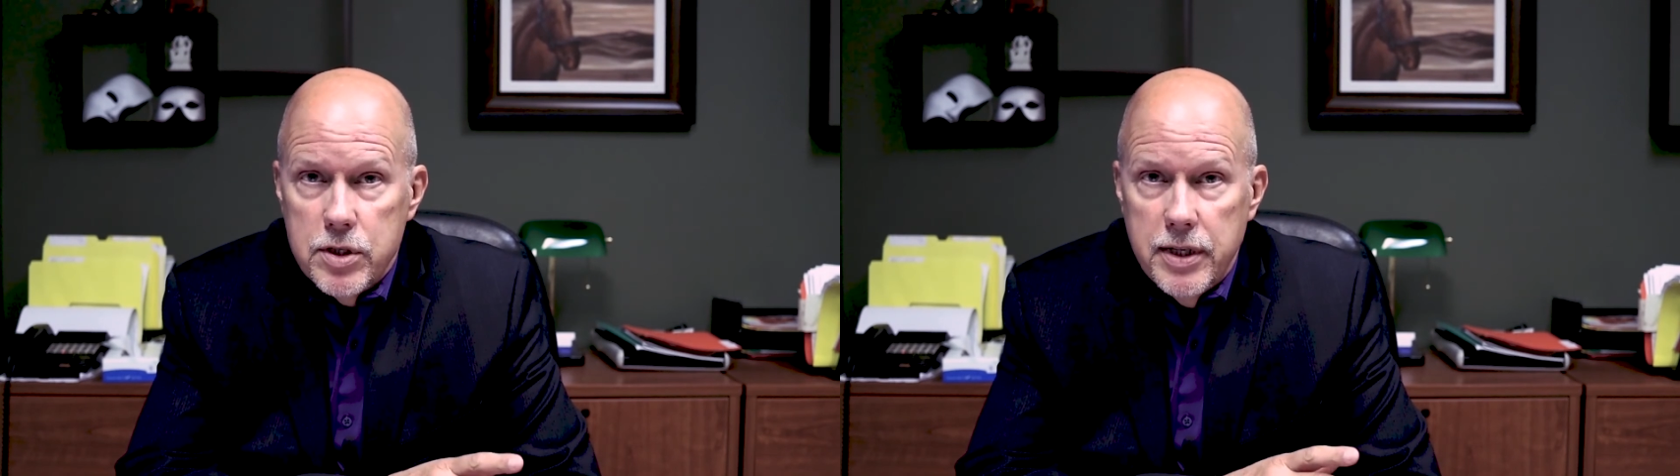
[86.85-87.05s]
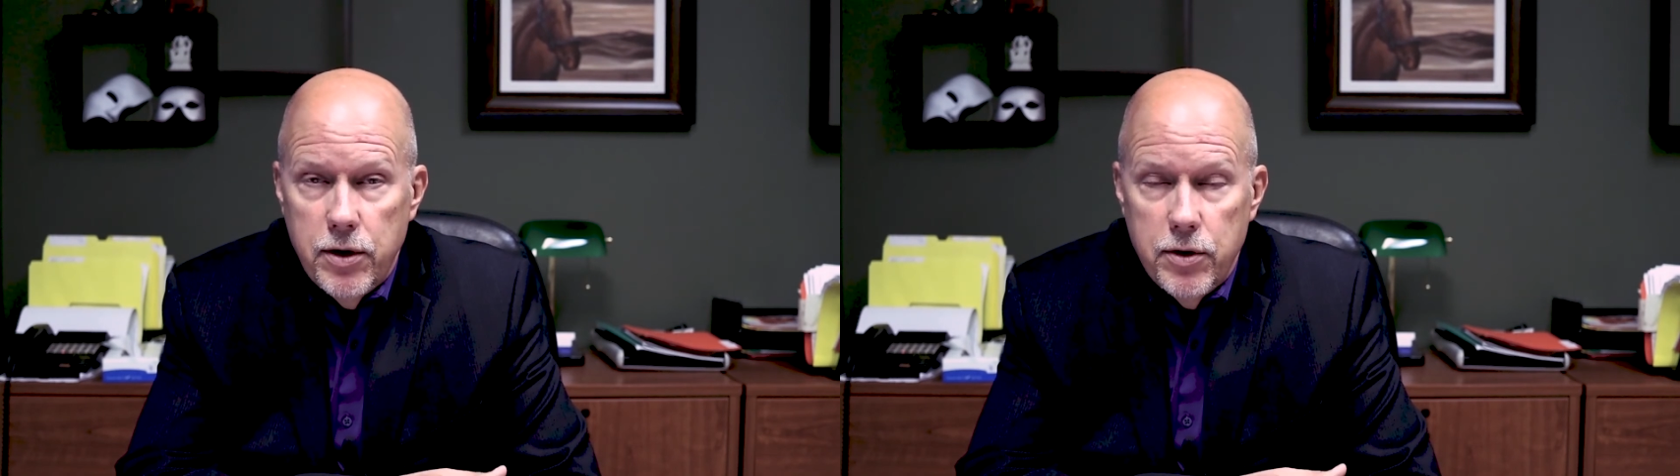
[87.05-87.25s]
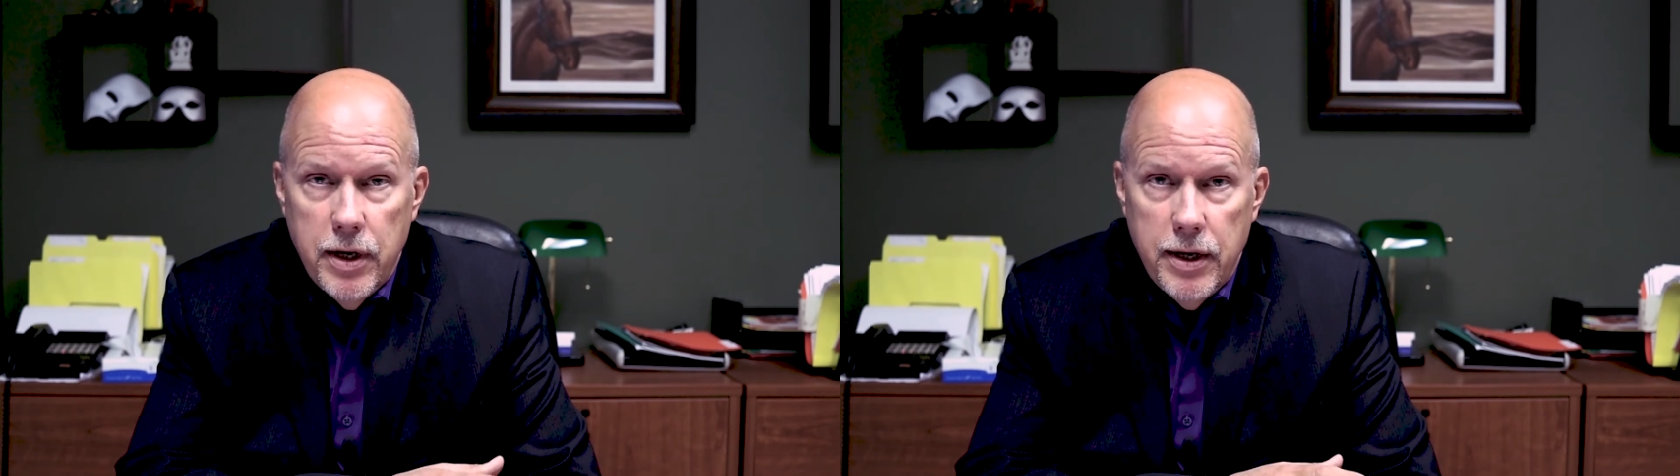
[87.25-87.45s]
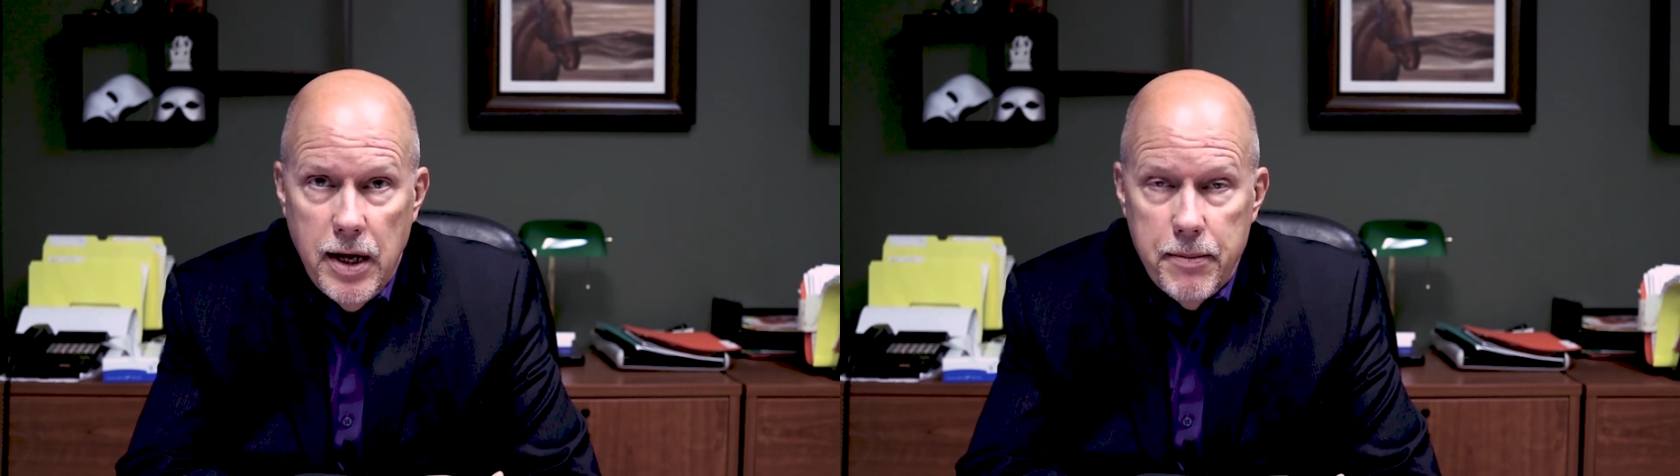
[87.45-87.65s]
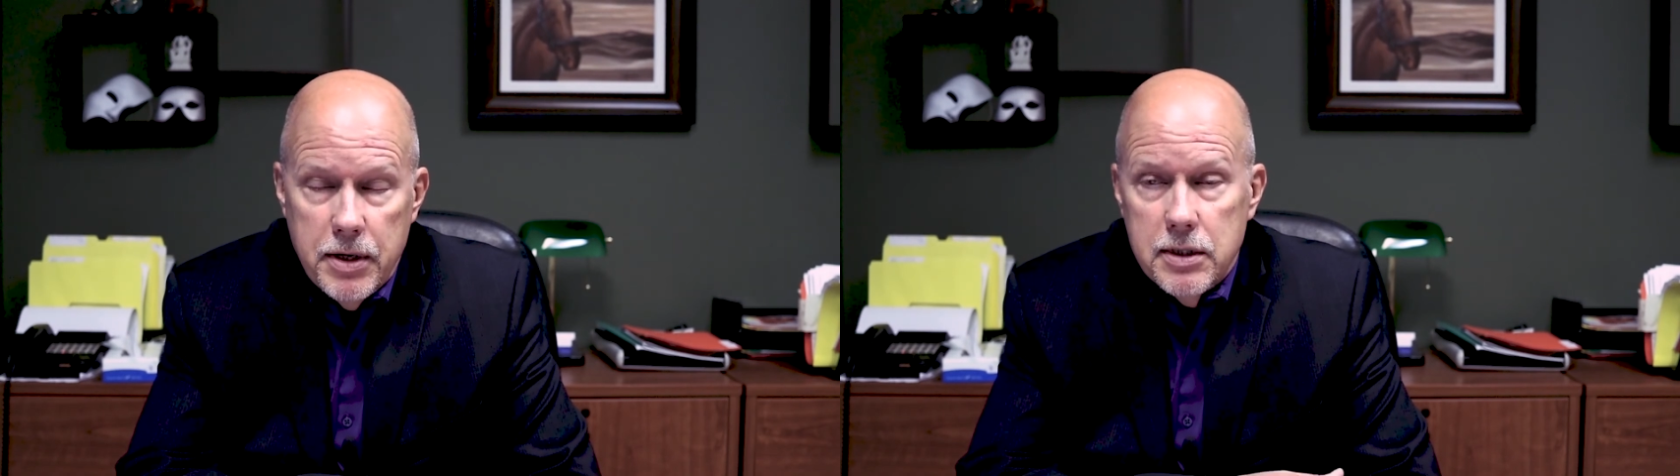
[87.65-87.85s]
stator
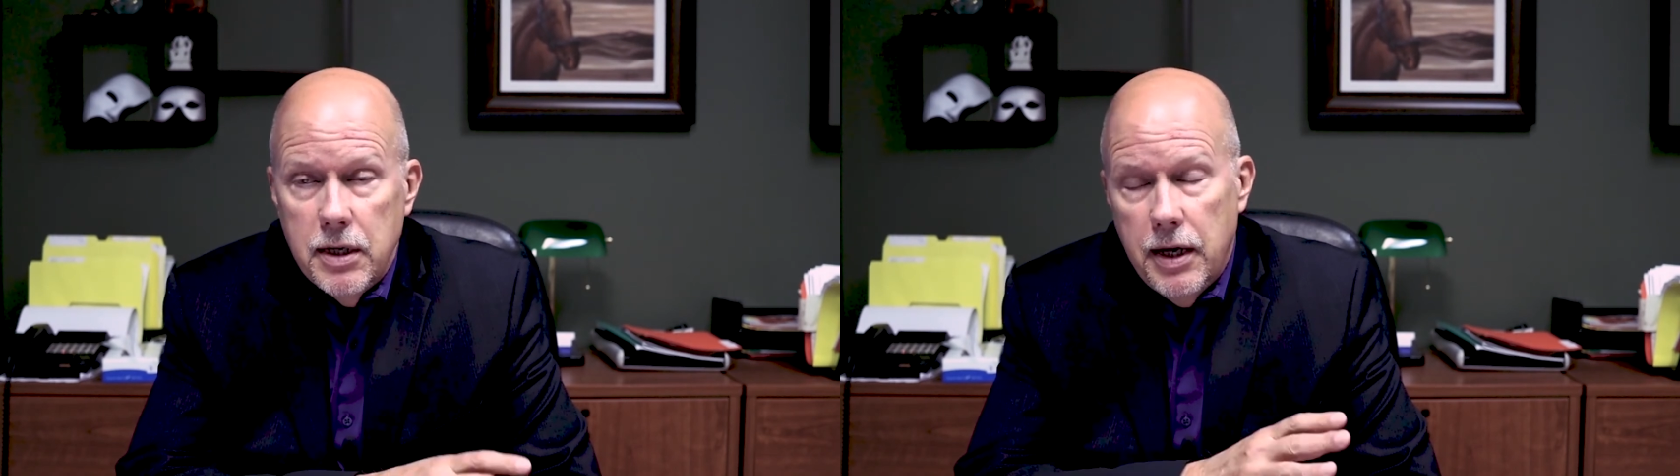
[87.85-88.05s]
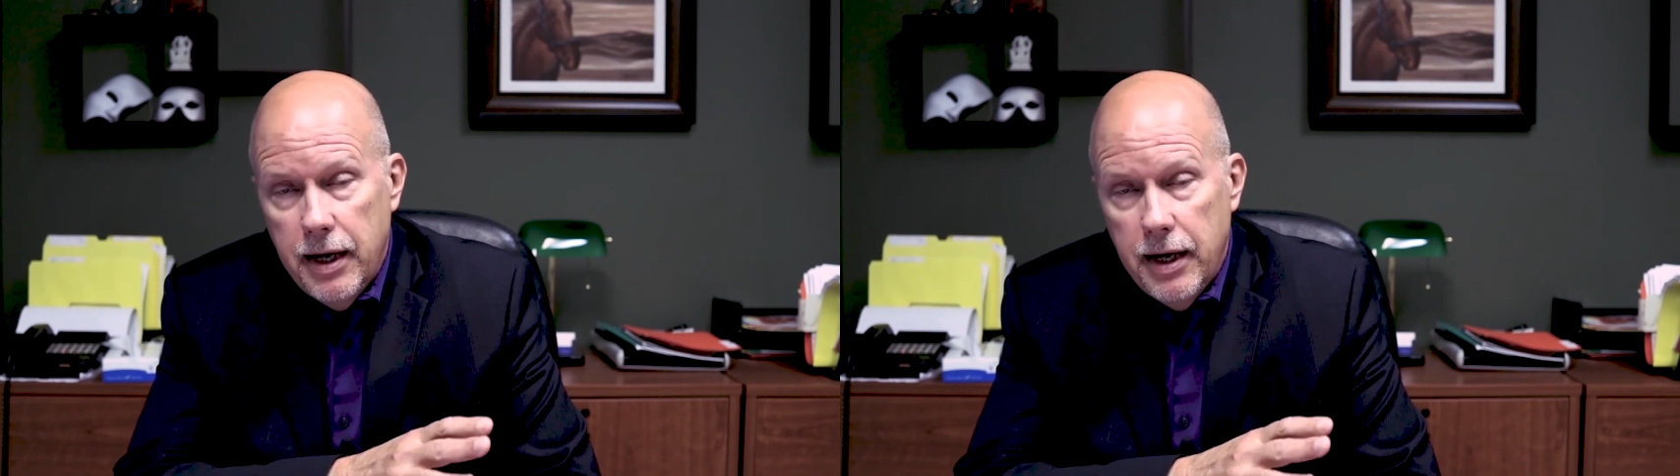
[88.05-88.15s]
dynamics,